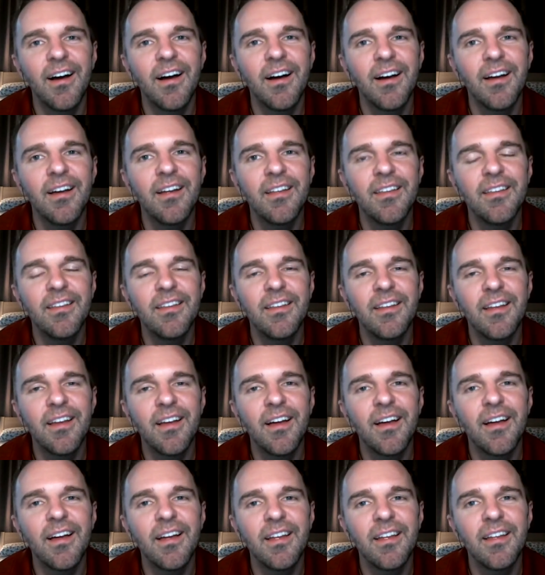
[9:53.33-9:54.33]

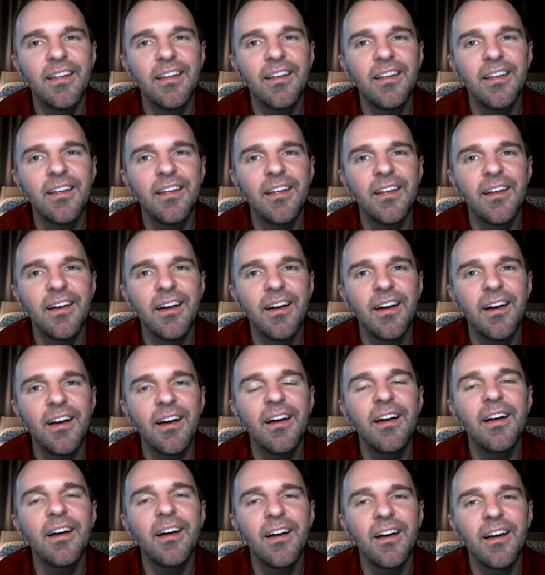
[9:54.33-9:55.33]

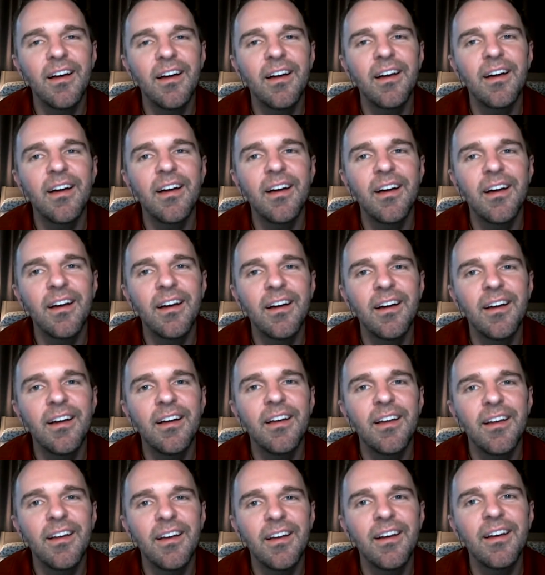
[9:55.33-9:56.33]

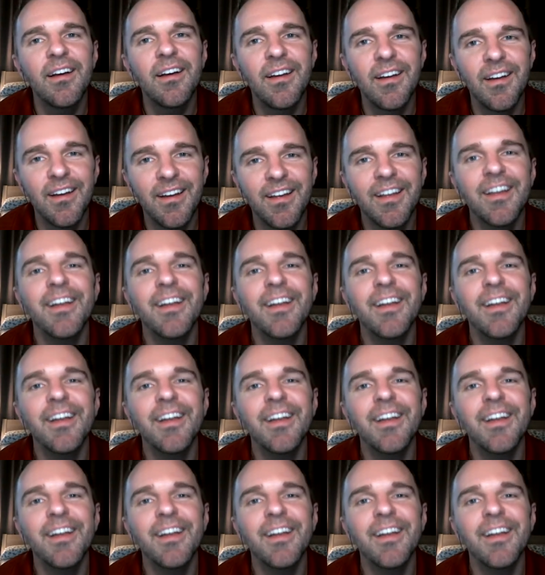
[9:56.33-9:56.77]
(not speaking)